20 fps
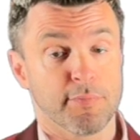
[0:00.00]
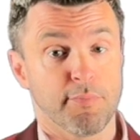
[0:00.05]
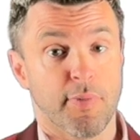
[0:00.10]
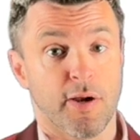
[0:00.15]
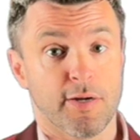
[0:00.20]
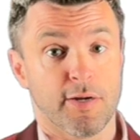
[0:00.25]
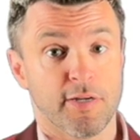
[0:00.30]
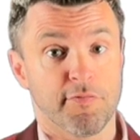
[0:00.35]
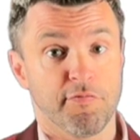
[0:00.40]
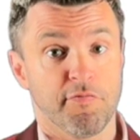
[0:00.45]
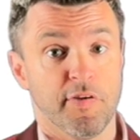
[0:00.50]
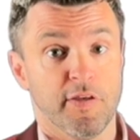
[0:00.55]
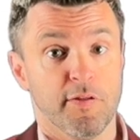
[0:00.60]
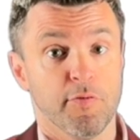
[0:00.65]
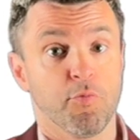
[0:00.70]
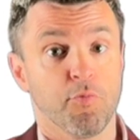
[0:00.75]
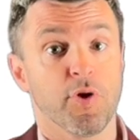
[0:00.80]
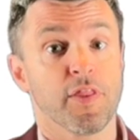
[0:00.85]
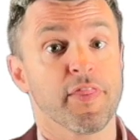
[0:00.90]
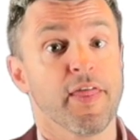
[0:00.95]
market fit
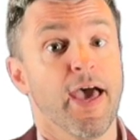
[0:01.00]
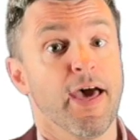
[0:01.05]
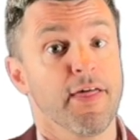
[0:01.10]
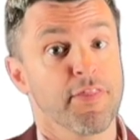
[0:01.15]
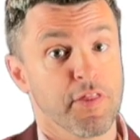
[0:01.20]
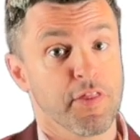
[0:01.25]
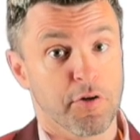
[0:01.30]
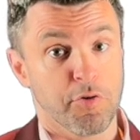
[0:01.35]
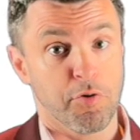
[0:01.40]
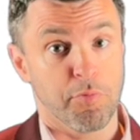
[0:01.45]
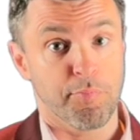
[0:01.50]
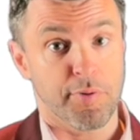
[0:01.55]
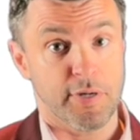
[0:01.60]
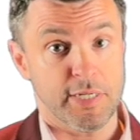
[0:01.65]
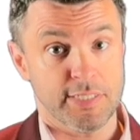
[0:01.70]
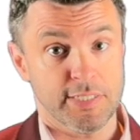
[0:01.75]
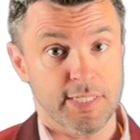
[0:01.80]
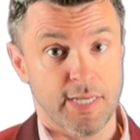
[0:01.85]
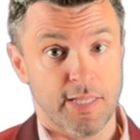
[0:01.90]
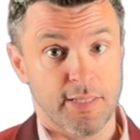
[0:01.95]
with ethical
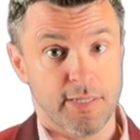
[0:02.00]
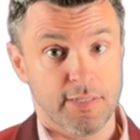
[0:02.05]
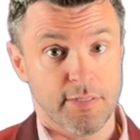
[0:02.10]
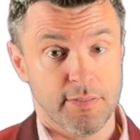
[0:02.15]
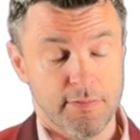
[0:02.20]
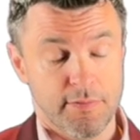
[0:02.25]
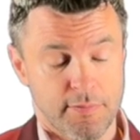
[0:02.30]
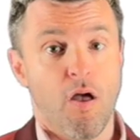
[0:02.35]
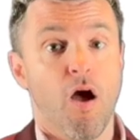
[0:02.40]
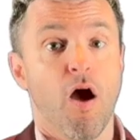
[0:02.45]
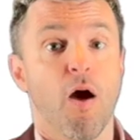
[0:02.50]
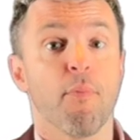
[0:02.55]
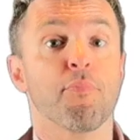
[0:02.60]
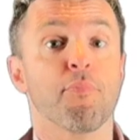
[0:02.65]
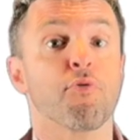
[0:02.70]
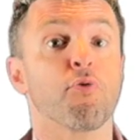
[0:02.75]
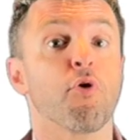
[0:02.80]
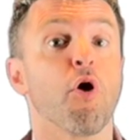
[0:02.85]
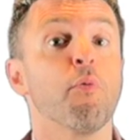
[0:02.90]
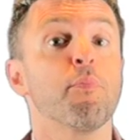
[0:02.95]
pre-selling,
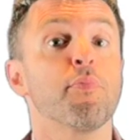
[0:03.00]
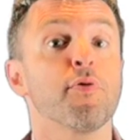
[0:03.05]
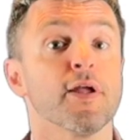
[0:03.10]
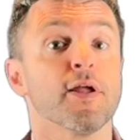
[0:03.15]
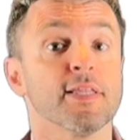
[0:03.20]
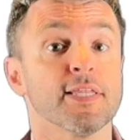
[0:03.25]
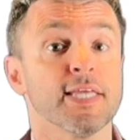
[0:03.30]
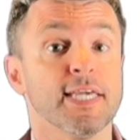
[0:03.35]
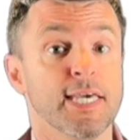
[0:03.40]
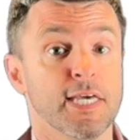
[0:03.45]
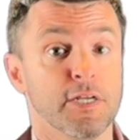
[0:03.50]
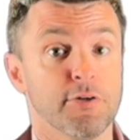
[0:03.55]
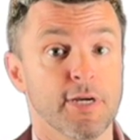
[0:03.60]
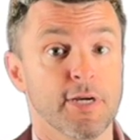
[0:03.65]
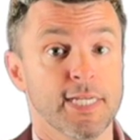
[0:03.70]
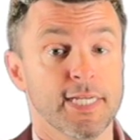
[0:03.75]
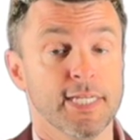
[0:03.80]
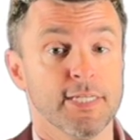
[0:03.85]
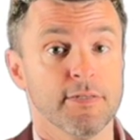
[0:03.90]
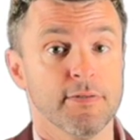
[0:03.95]
appropriately
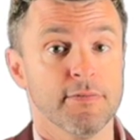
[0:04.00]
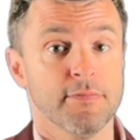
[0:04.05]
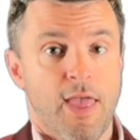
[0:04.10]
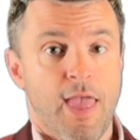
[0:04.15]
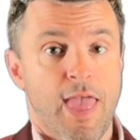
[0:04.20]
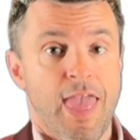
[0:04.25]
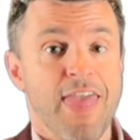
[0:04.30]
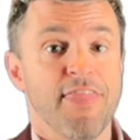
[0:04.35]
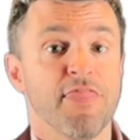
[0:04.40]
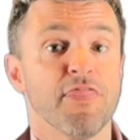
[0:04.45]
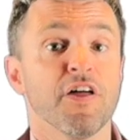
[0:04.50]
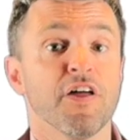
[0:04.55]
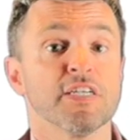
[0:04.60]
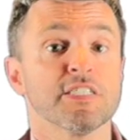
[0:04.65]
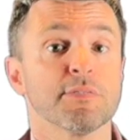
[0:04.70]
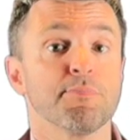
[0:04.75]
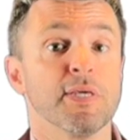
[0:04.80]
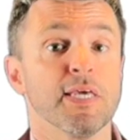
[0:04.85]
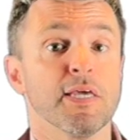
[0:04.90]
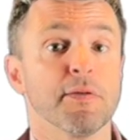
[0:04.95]
iterating, and thus
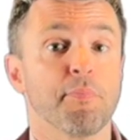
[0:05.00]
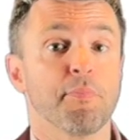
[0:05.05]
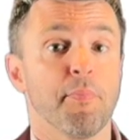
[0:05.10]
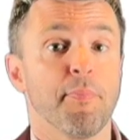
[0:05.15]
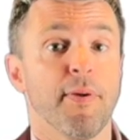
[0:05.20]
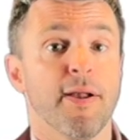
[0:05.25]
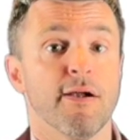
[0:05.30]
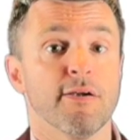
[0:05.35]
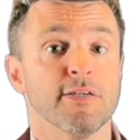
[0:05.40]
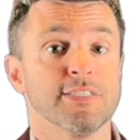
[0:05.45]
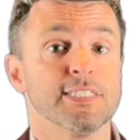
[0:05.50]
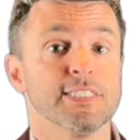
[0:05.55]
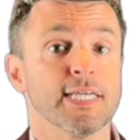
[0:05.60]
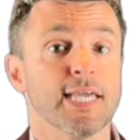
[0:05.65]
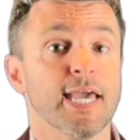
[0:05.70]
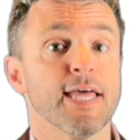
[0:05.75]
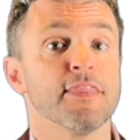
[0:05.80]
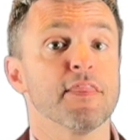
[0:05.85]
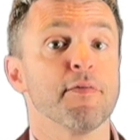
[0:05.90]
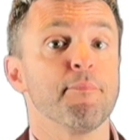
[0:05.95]
being prepared to
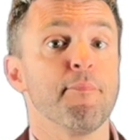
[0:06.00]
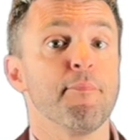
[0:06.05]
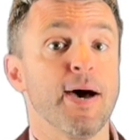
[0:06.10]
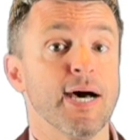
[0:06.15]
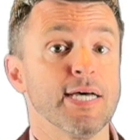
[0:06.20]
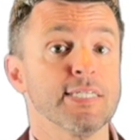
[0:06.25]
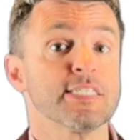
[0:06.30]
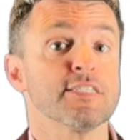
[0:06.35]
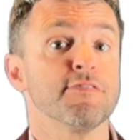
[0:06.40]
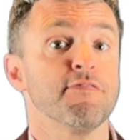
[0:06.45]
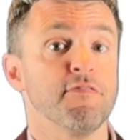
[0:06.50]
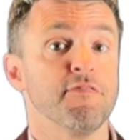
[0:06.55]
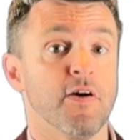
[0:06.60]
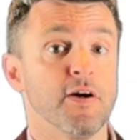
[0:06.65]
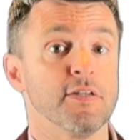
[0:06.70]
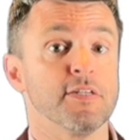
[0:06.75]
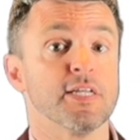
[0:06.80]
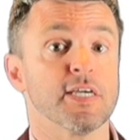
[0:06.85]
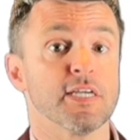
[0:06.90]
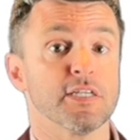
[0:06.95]
get the best
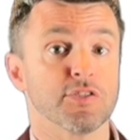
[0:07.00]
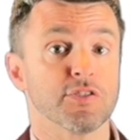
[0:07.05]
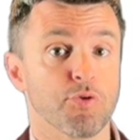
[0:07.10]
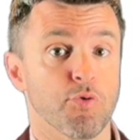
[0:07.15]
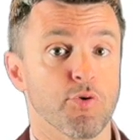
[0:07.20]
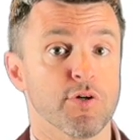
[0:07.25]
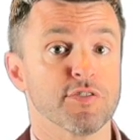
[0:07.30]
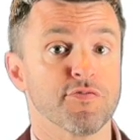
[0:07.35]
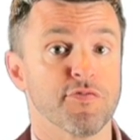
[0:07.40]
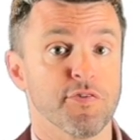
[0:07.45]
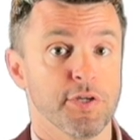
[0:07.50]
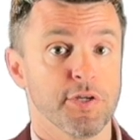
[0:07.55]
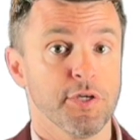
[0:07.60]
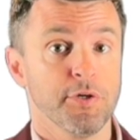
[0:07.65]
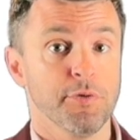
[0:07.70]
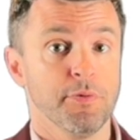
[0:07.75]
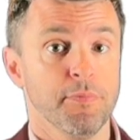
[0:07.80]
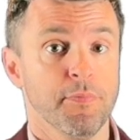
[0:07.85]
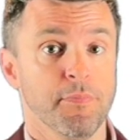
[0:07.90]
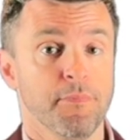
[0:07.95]
funding source for
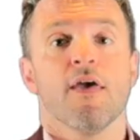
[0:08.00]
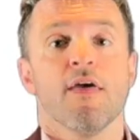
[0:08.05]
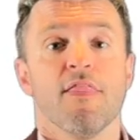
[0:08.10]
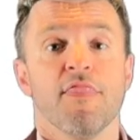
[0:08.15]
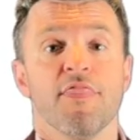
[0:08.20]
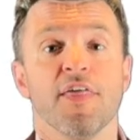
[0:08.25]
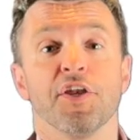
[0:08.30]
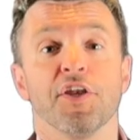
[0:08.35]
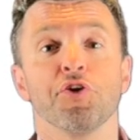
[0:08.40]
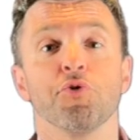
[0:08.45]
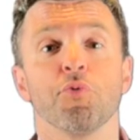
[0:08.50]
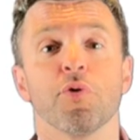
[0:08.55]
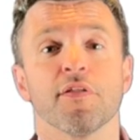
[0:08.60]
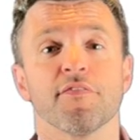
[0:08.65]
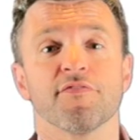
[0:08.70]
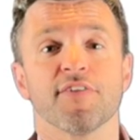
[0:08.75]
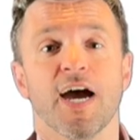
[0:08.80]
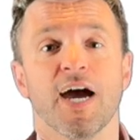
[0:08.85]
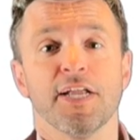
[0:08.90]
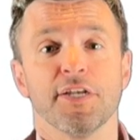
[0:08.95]
you, then you will
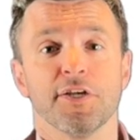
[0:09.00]
have gotten